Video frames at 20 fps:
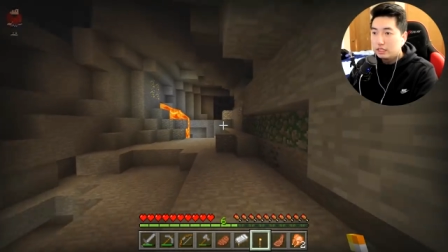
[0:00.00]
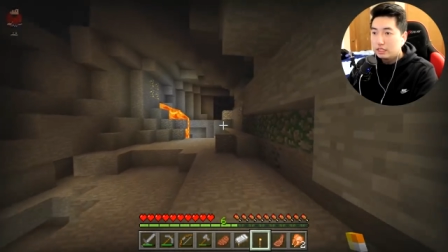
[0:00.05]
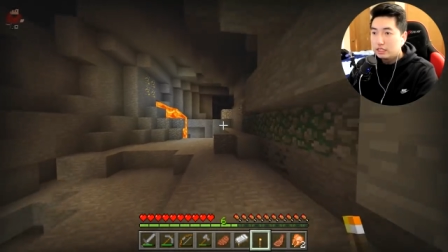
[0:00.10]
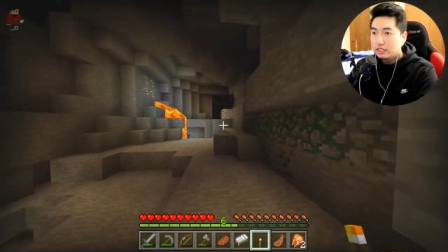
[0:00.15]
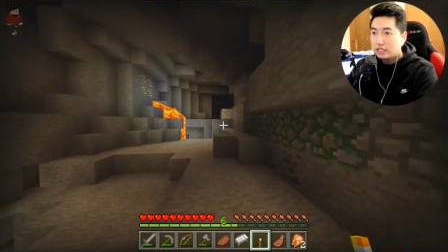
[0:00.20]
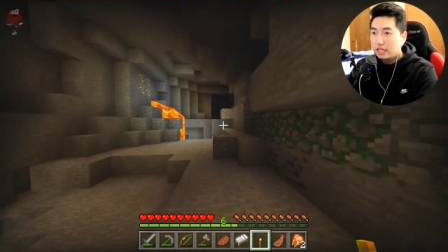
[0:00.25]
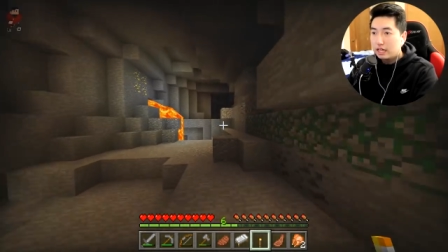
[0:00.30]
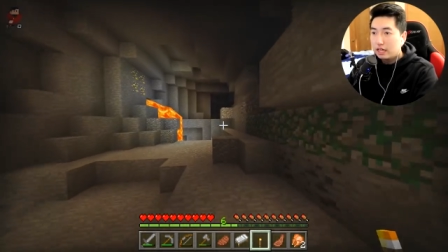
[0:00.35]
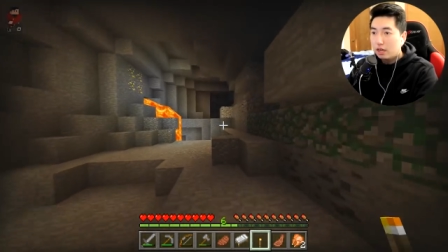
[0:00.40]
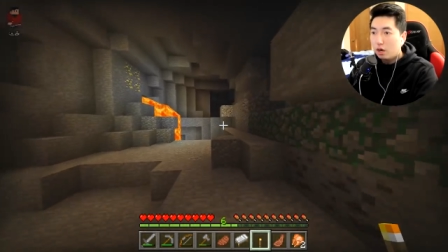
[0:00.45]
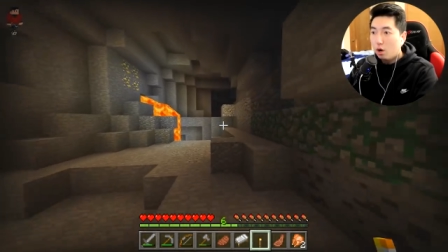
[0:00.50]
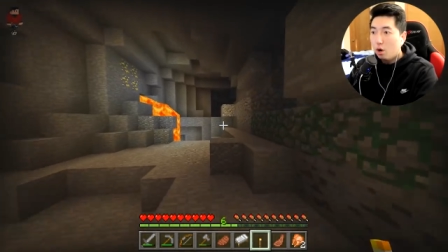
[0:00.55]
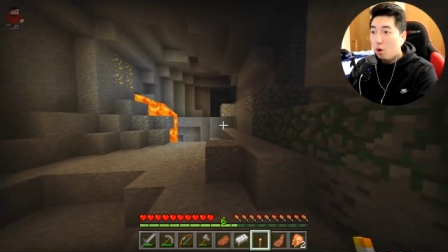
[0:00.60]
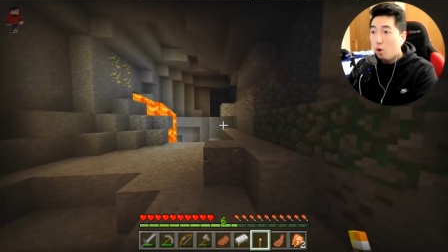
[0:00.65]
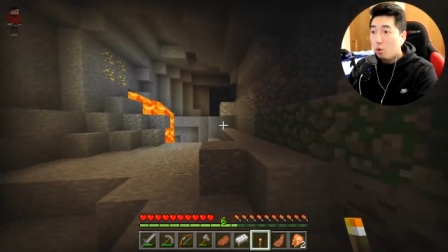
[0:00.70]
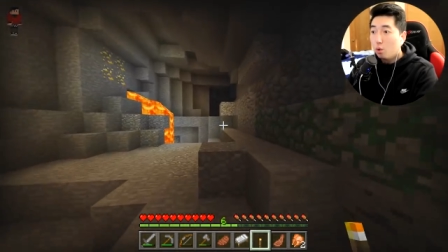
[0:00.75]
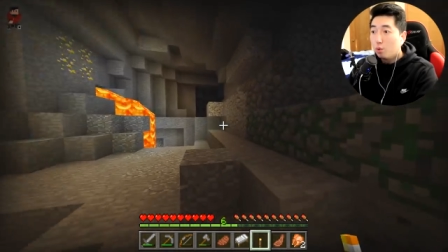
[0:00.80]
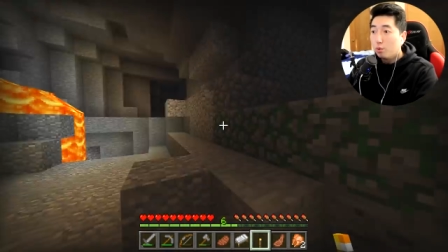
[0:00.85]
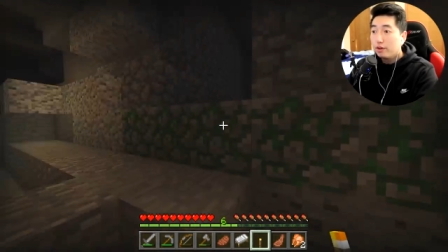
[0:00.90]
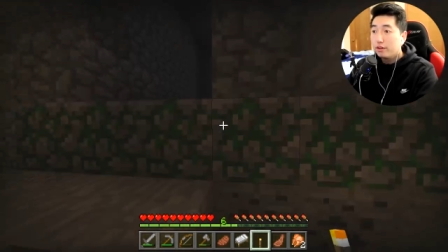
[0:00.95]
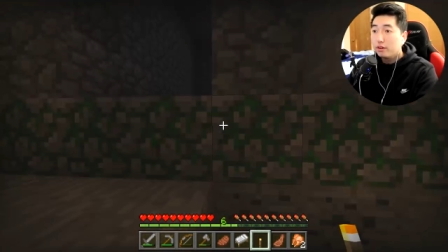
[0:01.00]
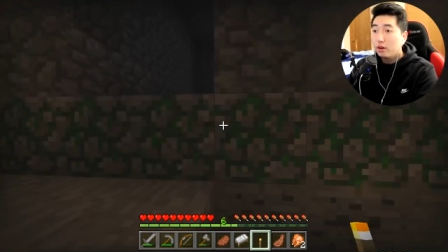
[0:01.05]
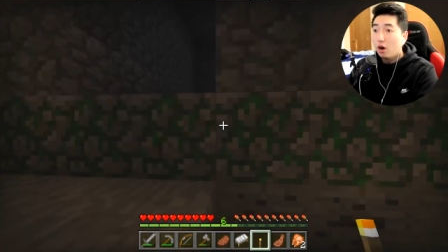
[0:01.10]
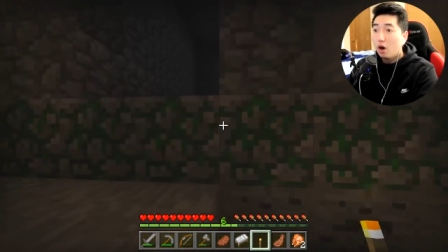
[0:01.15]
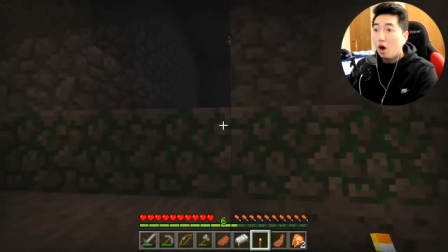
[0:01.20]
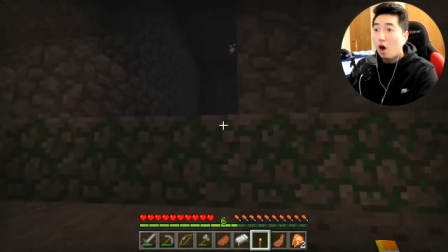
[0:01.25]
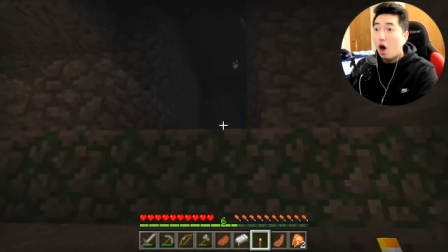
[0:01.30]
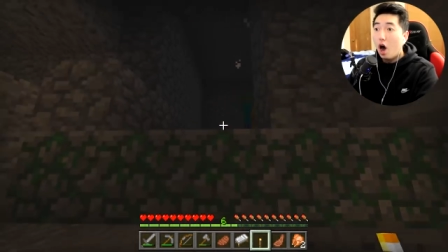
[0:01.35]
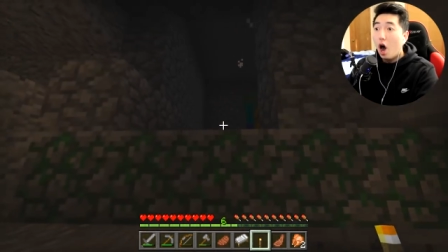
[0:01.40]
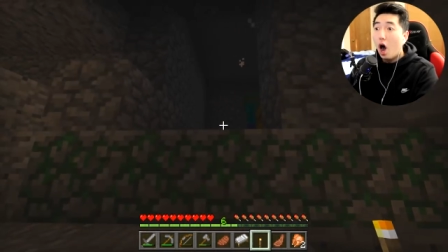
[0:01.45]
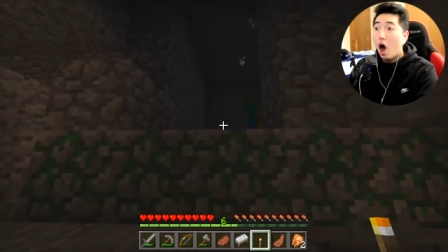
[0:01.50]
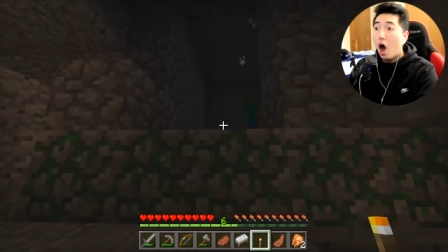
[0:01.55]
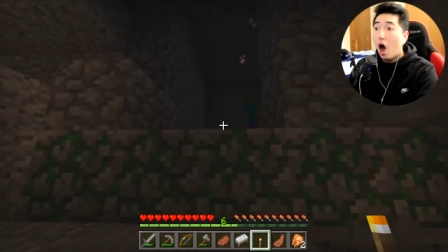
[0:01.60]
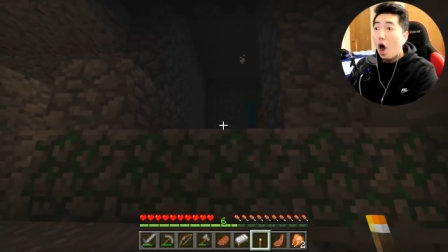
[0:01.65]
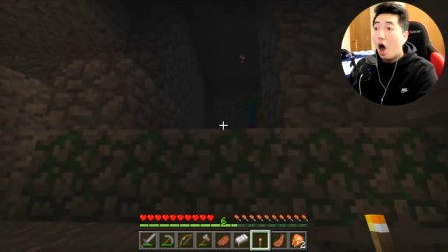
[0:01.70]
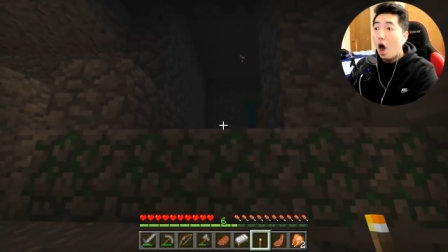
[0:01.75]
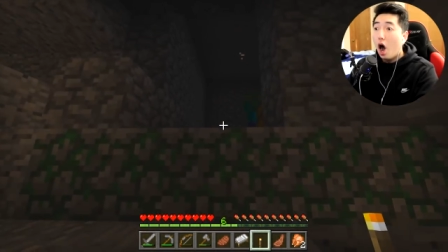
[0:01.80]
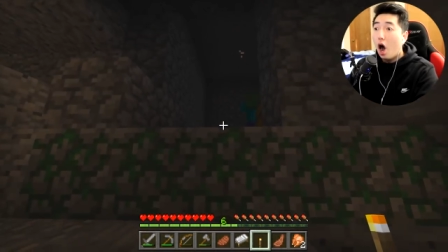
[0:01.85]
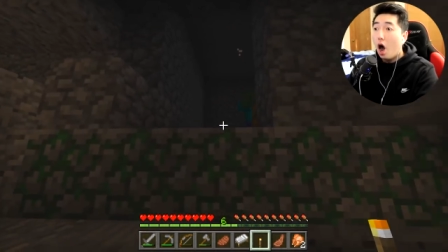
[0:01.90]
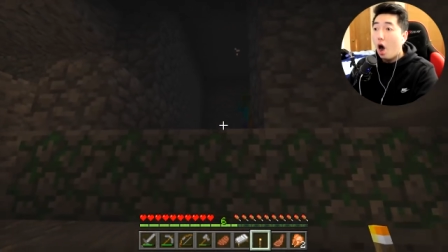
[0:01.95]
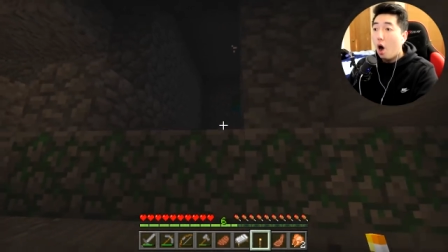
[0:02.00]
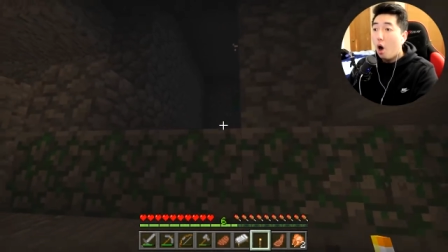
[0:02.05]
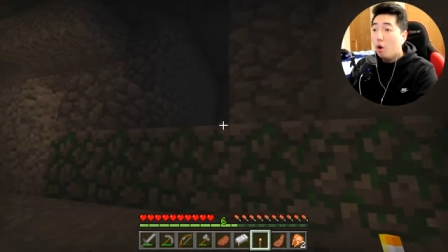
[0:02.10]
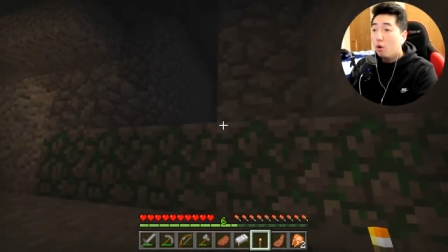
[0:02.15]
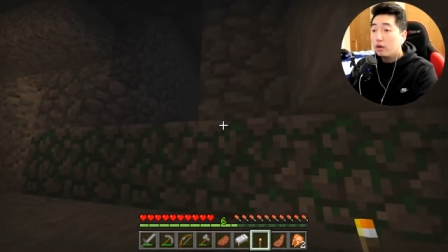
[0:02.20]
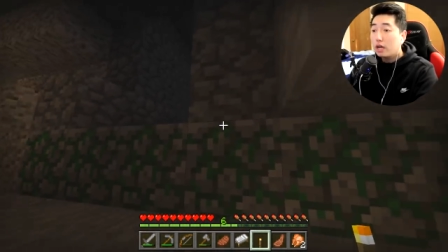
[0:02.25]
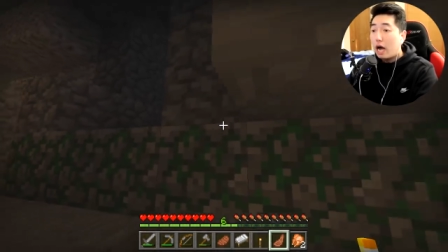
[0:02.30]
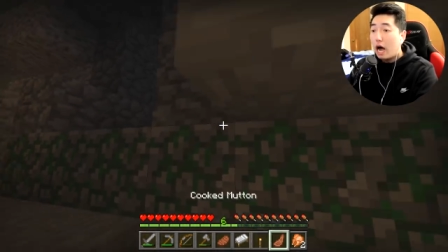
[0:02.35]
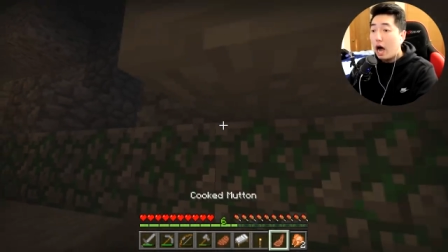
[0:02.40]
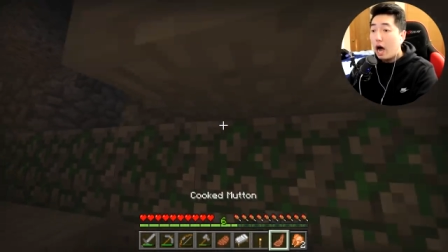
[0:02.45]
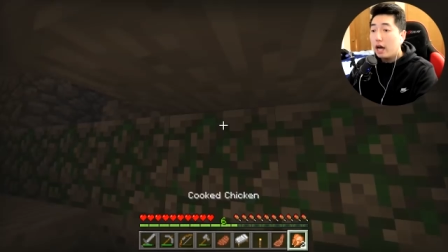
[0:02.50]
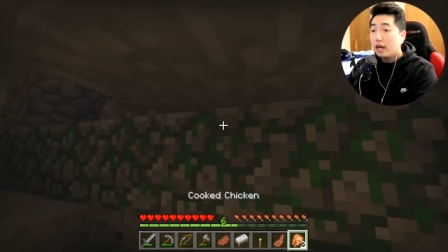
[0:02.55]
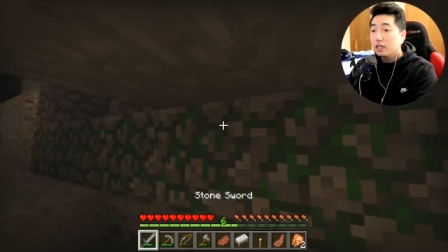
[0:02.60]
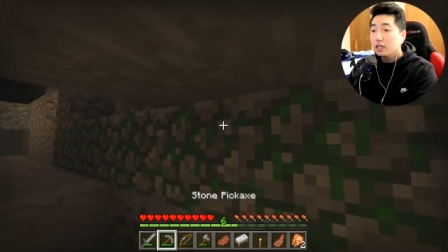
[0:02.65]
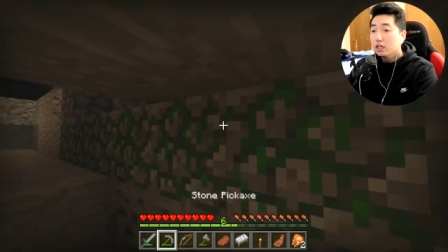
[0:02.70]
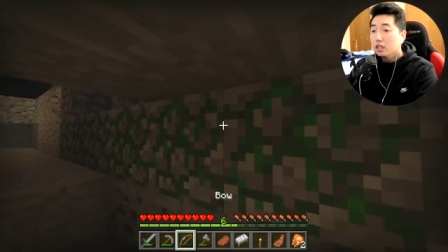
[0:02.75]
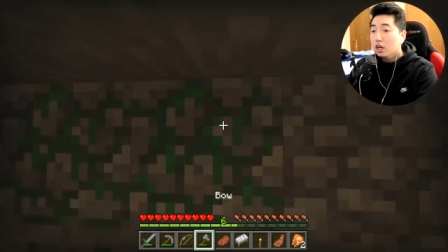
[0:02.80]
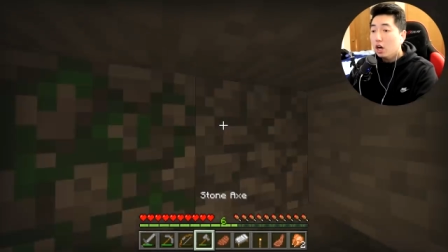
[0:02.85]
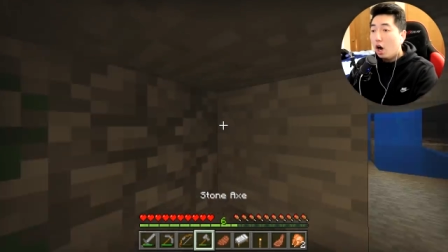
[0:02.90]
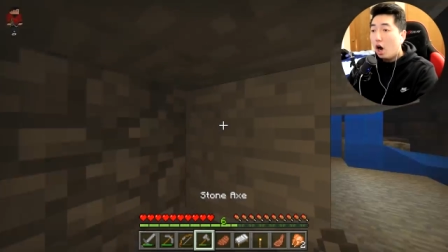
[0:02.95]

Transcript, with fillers: This is getting... Oh, we... Oh, oh, God.